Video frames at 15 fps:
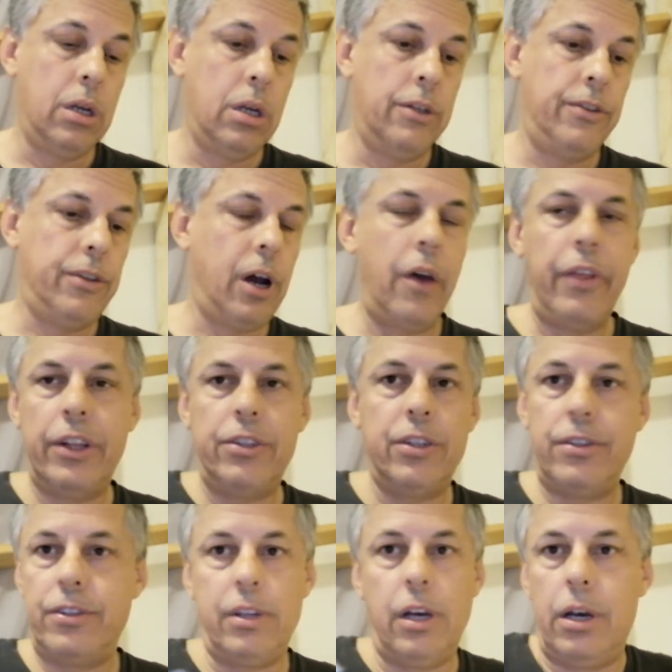So that's
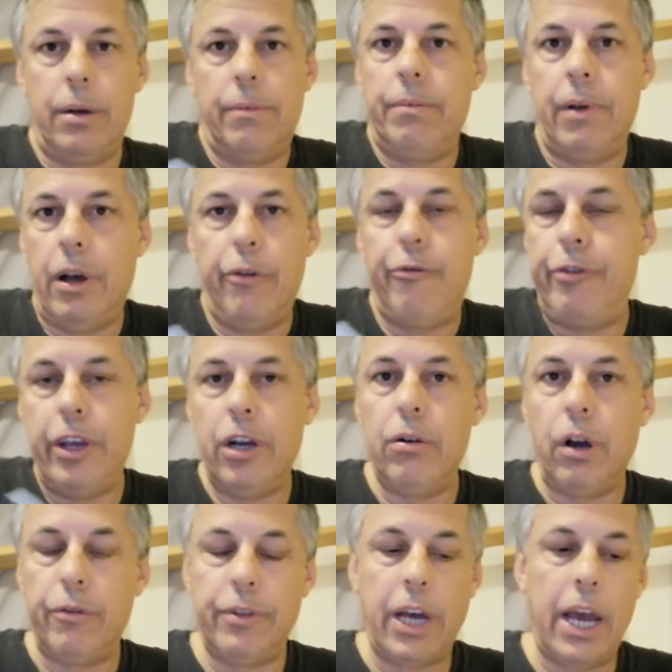just a figure
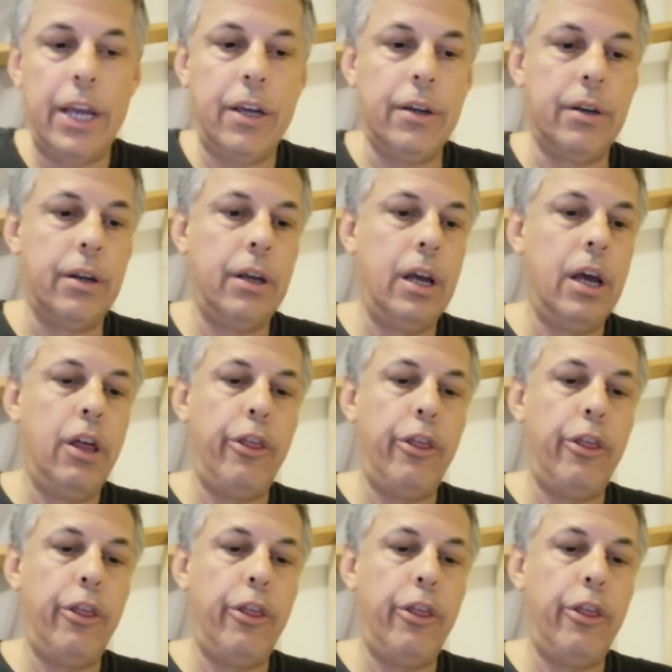I've taken.